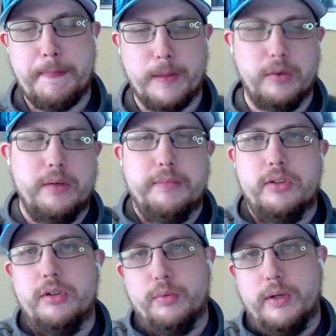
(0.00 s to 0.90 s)
Well,
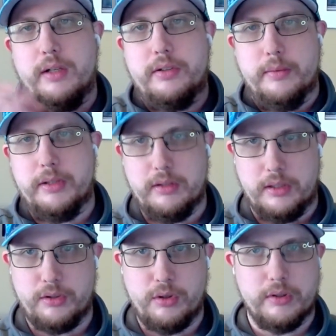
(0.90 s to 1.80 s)
this is where something
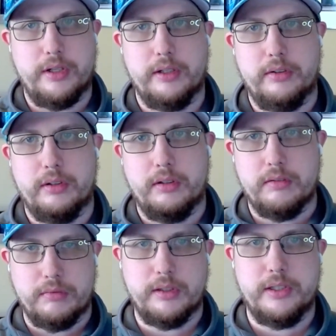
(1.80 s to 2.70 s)
like Cortex
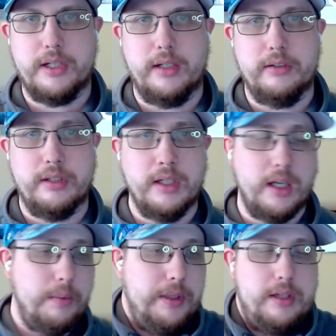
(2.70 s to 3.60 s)
really shines.
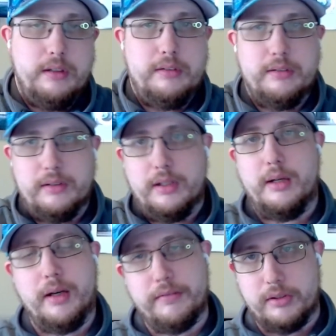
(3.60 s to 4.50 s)
And we think
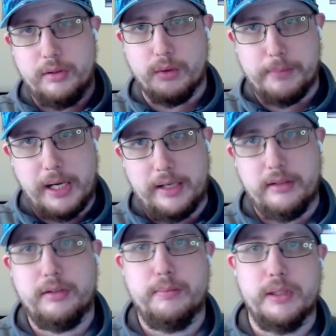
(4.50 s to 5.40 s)
Obviously, we're
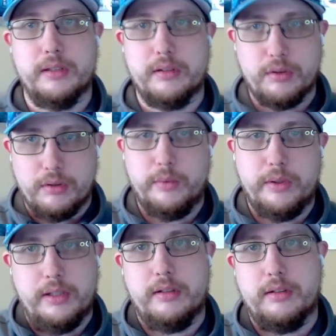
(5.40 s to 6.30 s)
biased, but we
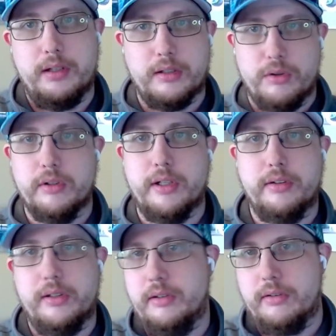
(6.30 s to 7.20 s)
think that
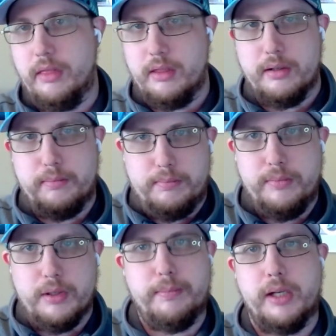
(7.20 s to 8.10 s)
Cortex is the
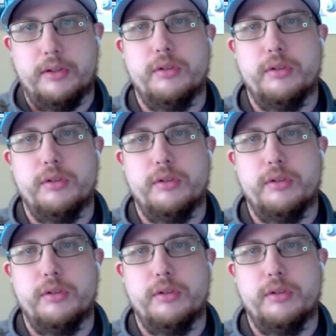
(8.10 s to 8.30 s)
best